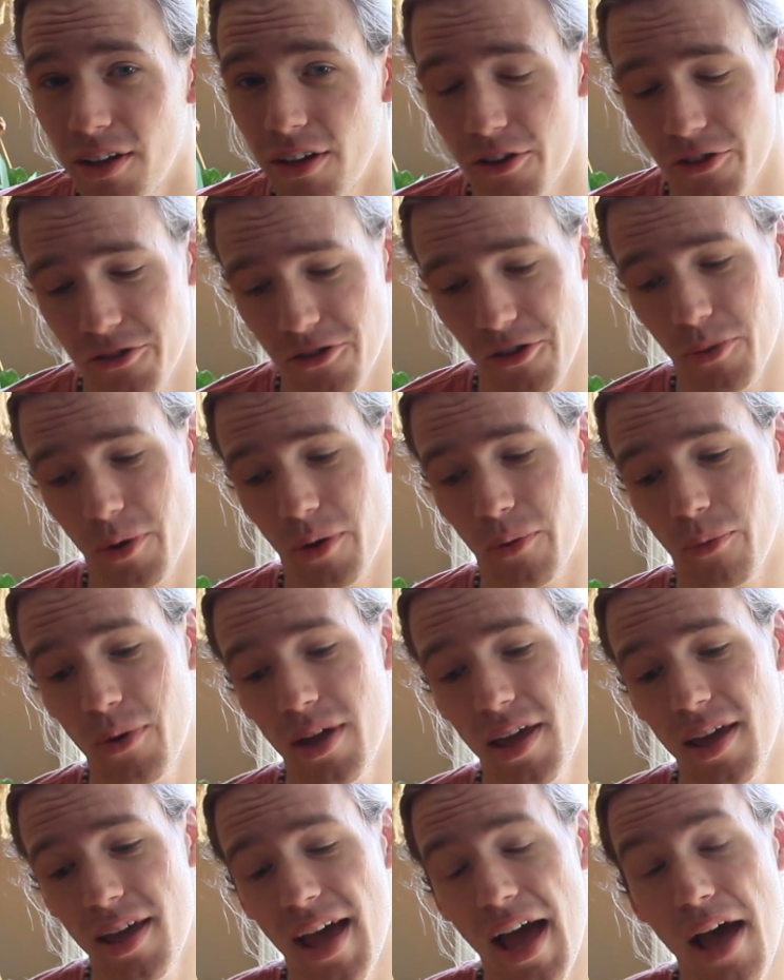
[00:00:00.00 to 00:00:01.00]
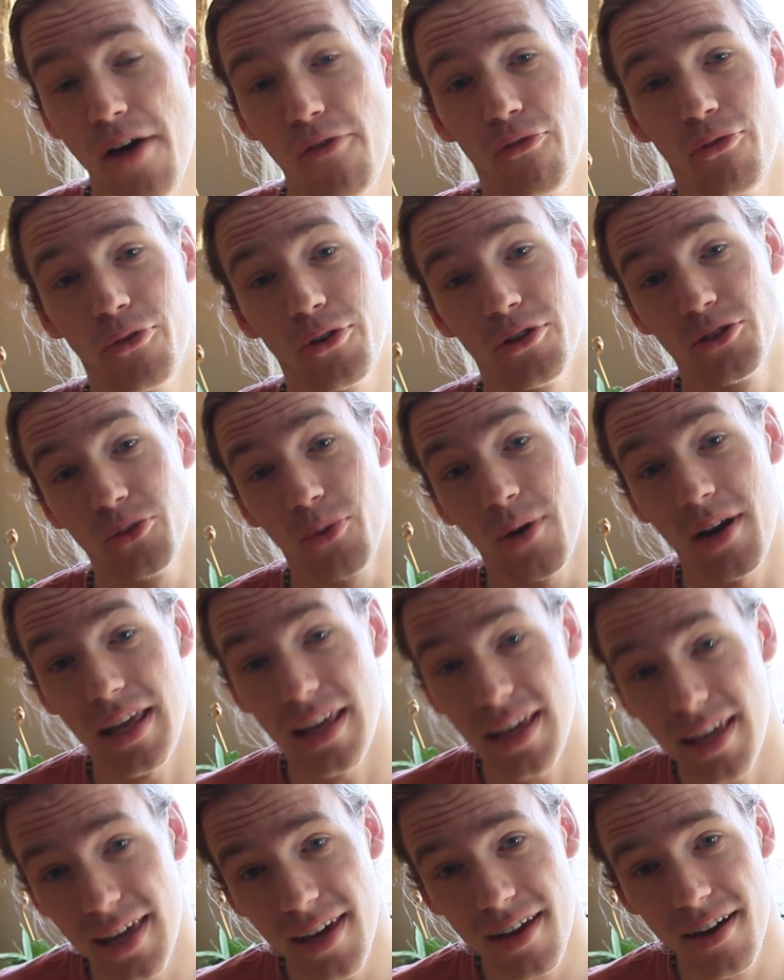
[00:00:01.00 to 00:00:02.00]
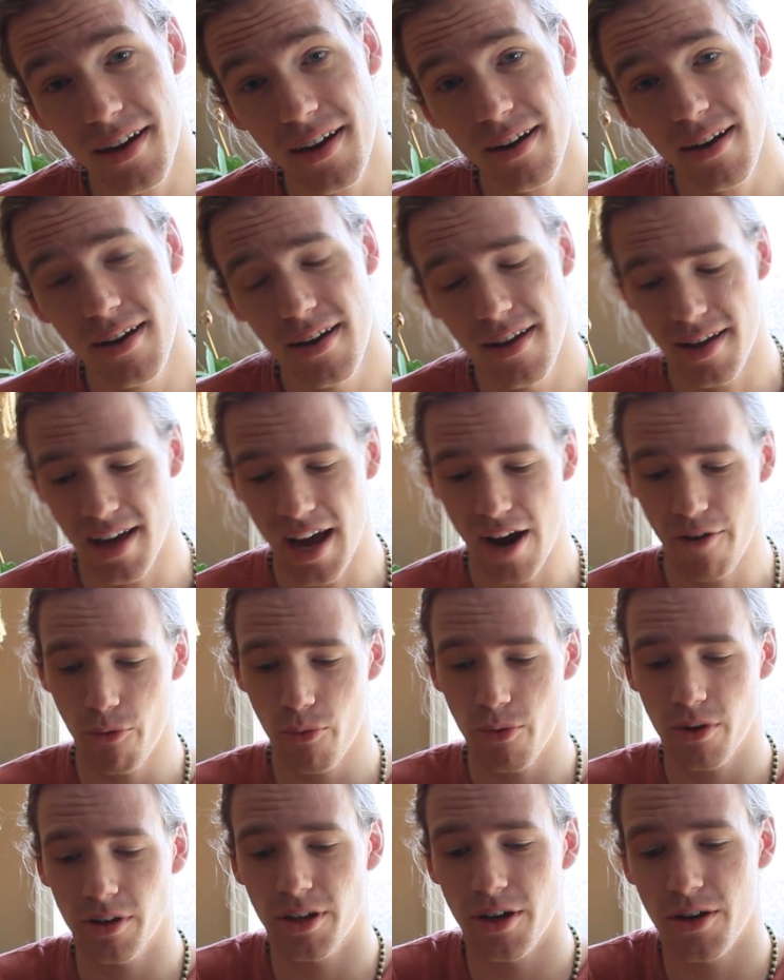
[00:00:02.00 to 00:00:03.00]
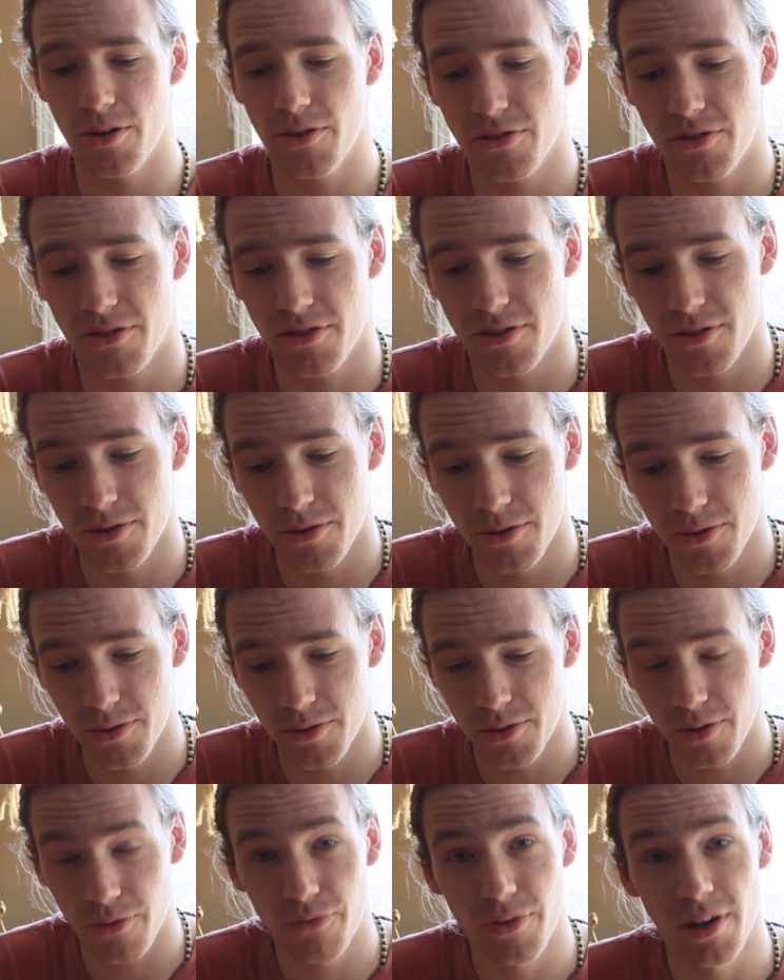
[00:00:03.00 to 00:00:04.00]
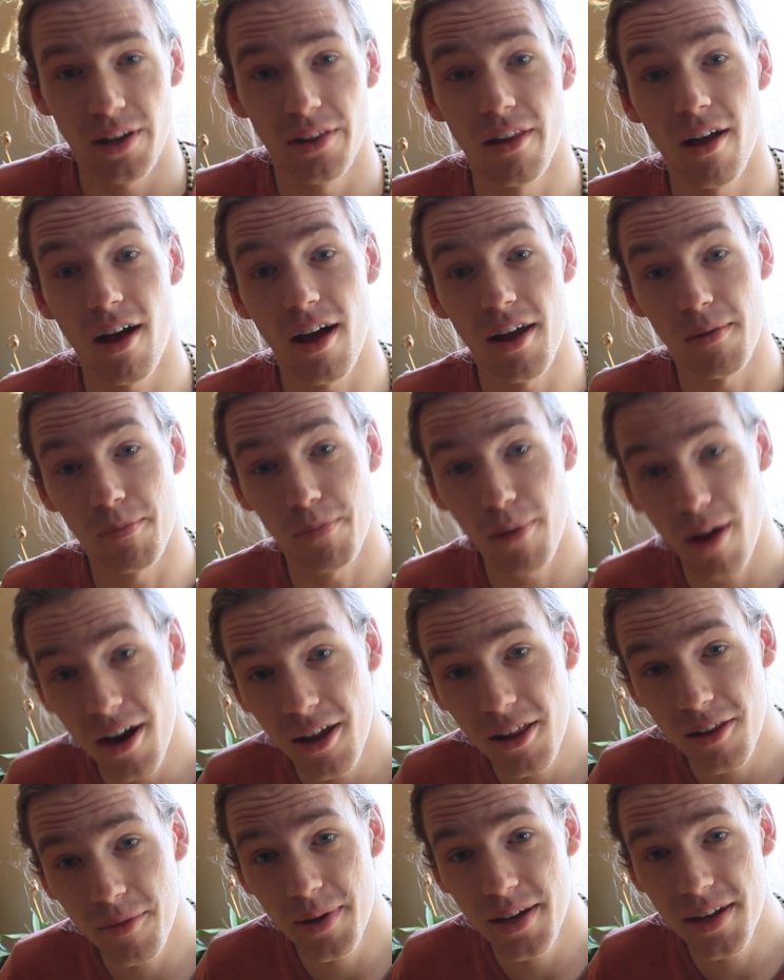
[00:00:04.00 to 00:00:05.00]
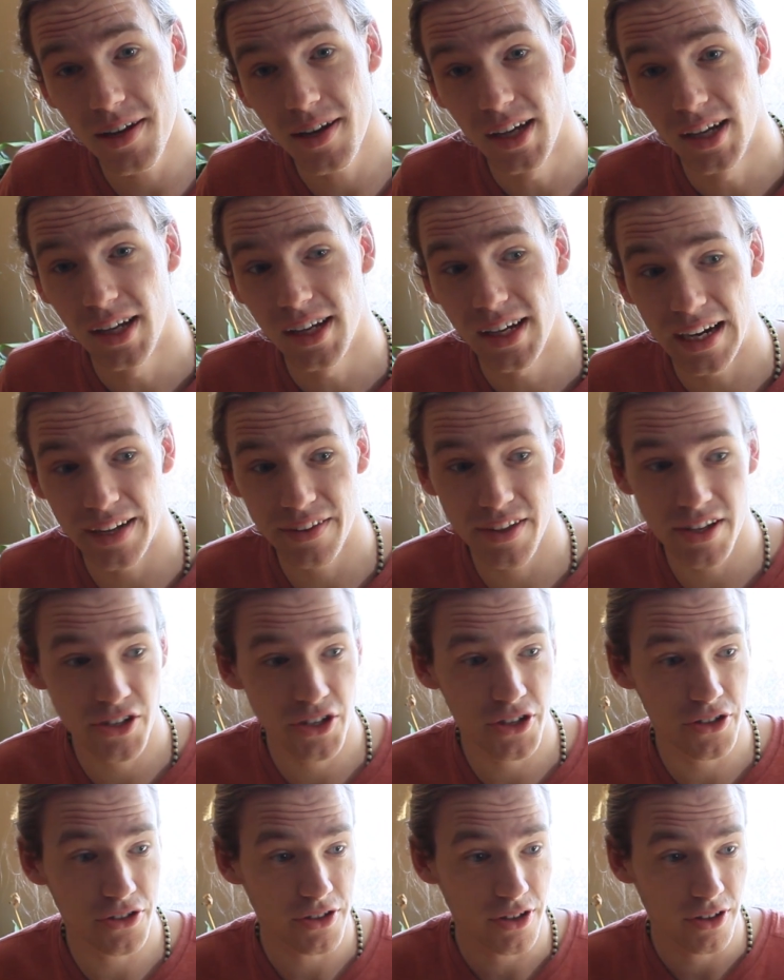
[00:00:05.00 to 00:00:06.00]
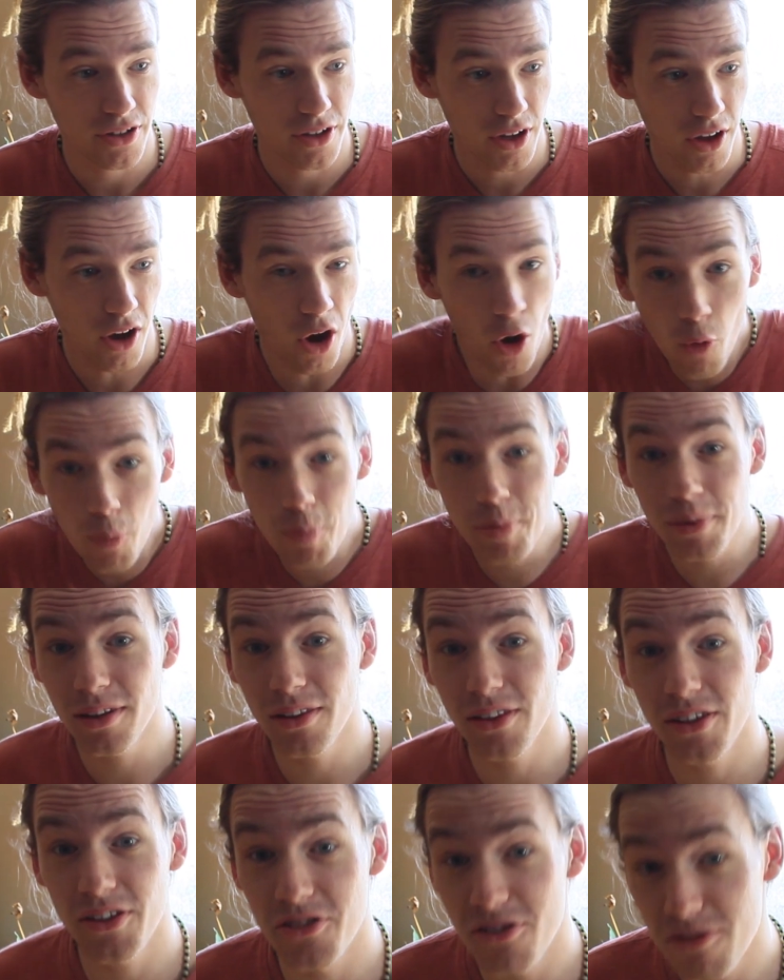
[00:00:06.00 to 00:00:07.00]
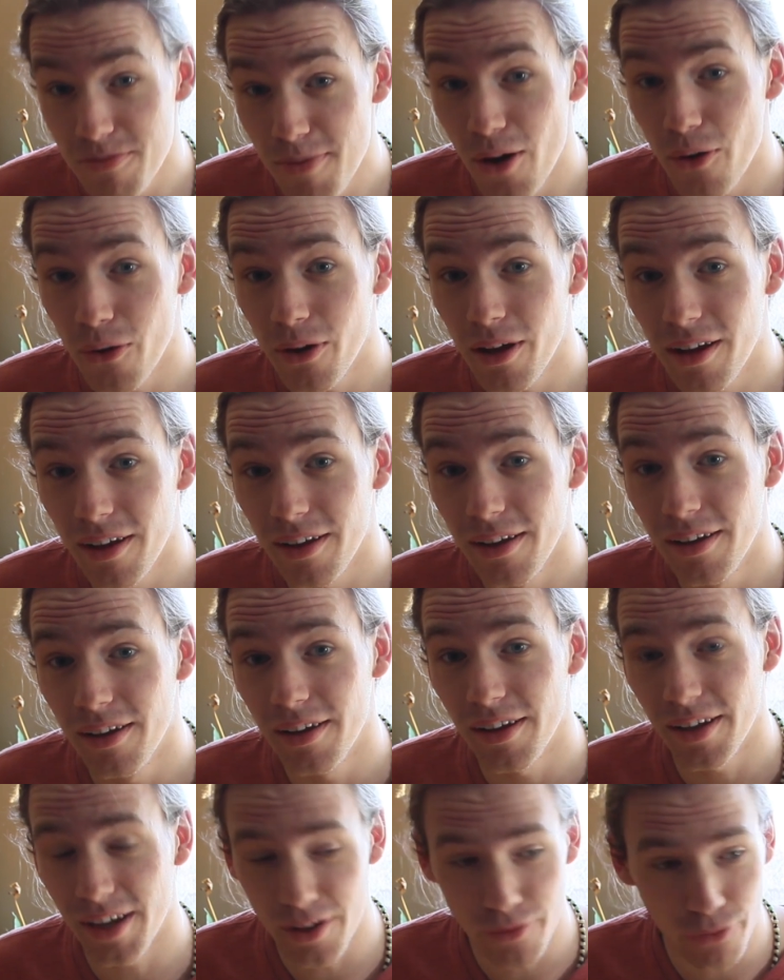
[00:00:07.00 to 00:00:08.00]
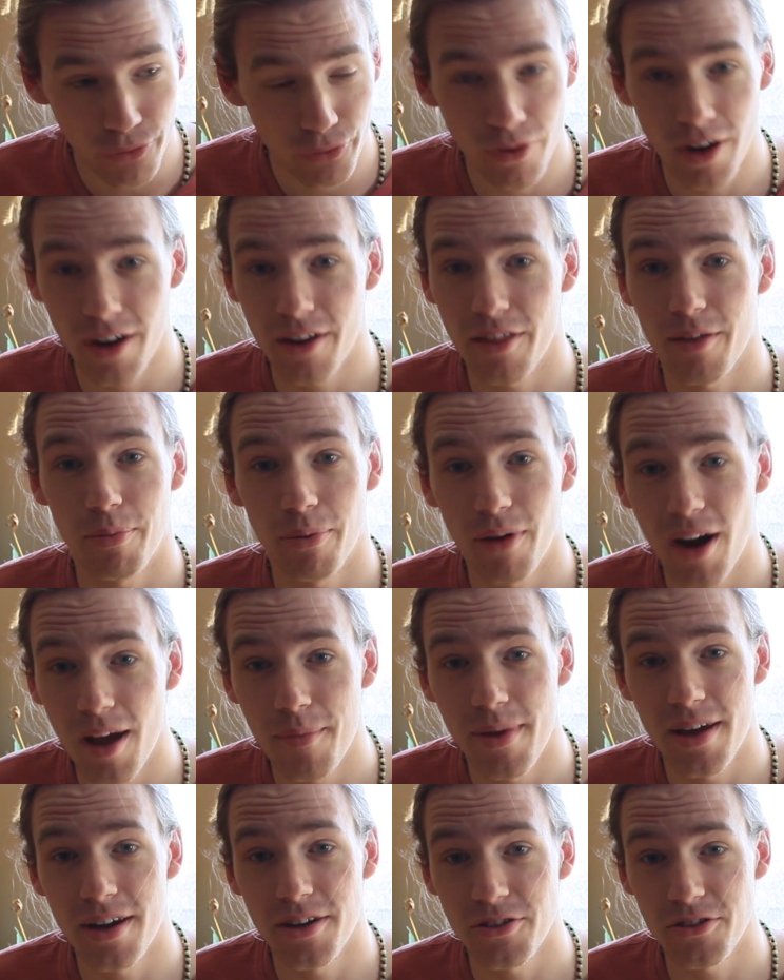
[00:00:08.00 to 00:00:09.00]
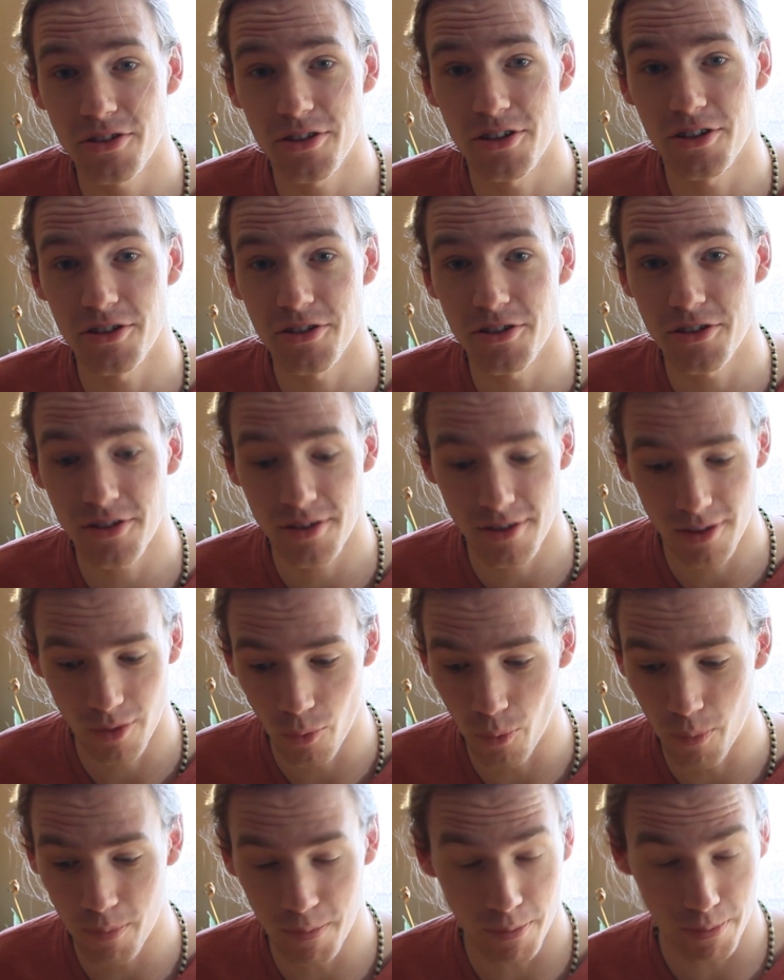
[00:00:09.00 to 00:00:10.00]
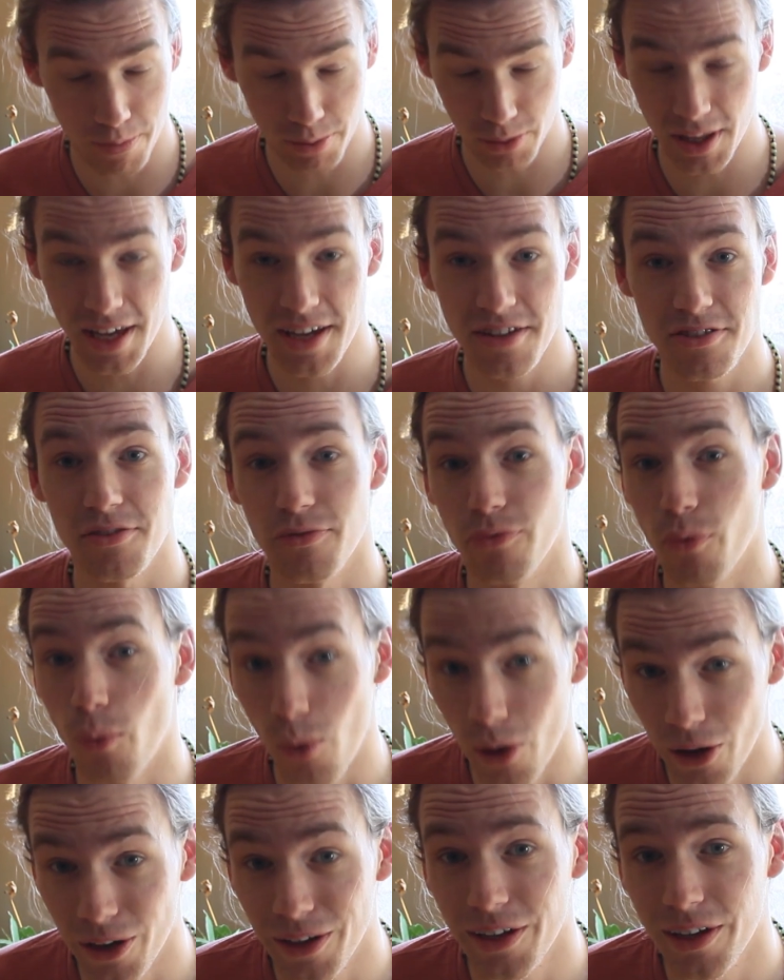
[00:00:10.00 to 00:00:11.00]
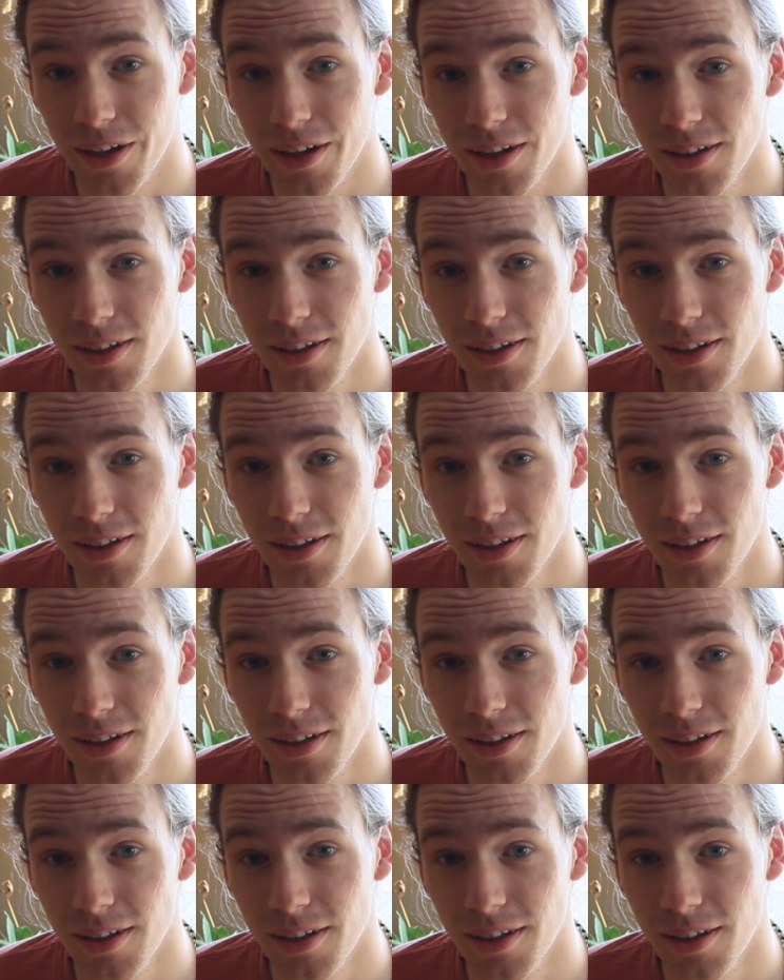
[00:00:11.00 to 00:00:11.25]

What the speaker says: So when we have 420 here, everyone goes to the front lawn in Parliament and they just openly smoke in front of the Prime Minister's place of work.